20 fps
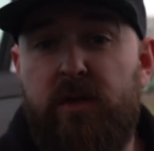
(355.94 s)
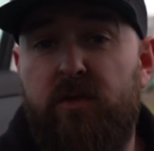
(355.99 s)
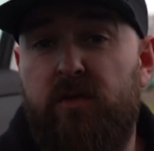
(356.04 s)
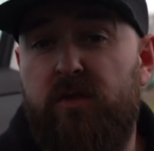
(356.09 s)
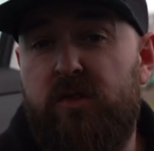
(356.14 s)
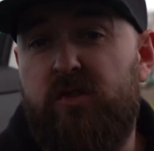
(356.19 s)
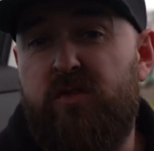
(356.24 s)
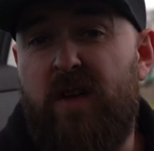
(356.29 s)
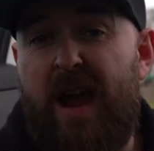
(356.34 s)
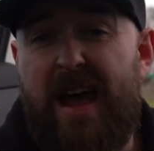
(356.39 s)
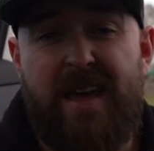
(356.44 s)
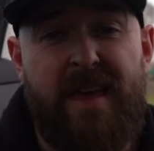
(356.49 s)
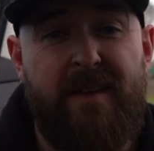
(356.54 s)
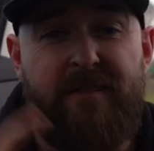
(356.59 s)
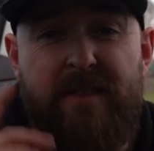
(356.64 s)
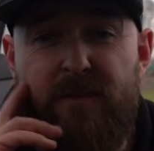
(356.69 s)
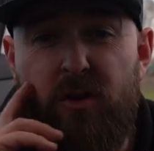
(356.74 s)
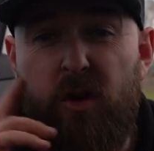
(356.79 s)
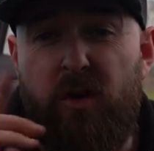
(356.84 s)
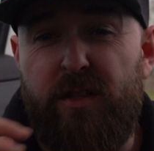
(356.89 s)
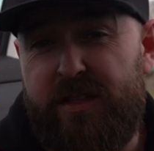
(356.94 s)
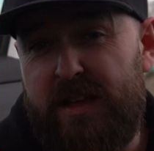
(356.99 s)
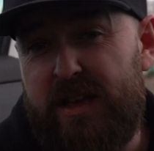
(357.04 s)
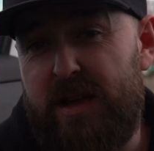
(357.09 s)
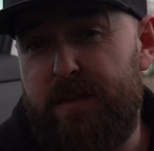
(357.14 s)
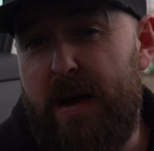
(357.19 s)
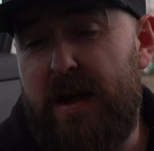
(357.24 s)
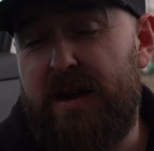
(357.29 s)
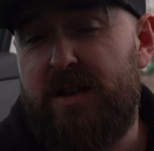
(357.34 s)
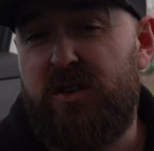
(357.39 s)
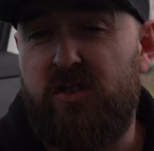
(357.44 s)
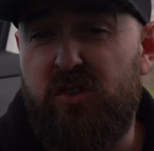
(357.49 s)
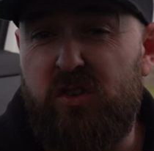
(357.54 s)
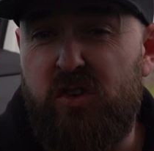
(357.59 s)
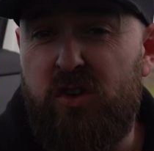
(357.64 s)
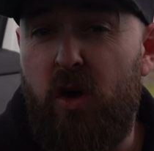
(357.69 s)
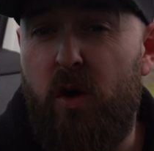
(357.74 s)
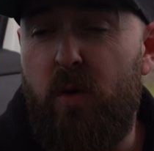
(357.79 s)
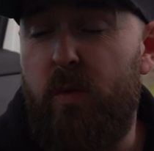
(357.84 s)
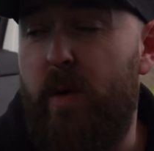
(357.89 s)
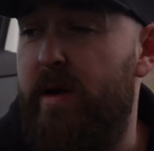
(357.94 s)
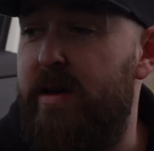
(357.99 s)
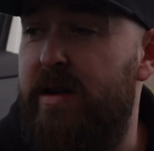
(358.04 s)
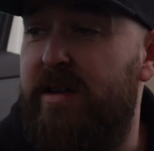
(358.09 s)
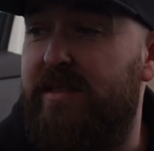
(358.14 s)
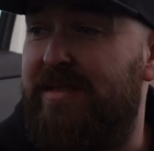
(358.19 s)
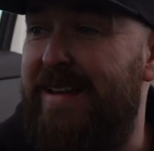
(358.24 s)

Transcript: you're on track. You haven't even got to think about it, you just know where it is